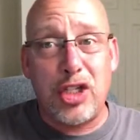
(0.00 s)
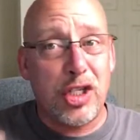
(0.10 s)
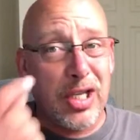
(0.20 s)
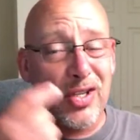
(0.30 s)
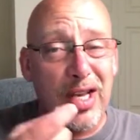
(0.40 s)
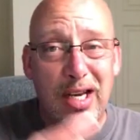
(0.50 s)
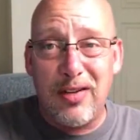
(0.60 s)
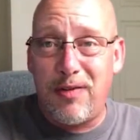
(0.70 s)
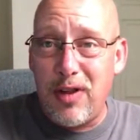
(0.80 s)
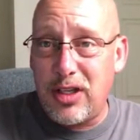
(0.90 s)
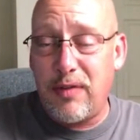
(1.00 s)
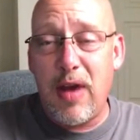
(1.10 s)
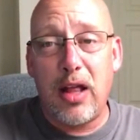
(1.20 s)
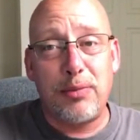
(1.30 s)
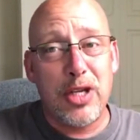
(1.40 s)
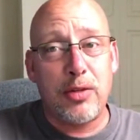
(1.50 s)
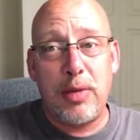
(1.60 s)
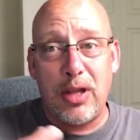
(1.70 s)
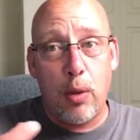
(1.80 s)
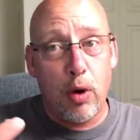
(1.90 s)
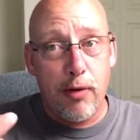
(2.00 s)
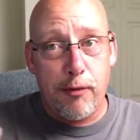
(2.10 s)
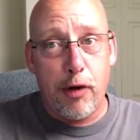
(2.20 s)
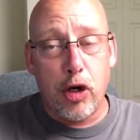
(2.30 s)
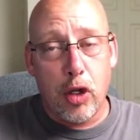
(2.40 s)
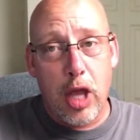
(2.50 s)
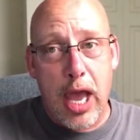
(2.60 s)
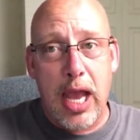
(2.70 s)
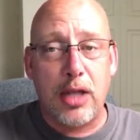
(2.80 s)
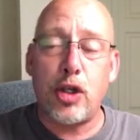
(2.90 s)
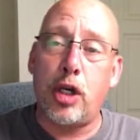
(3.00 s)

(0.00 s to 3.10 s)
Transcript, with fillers: Just because they didn't develop doesn't mean they weren't fertile eggs.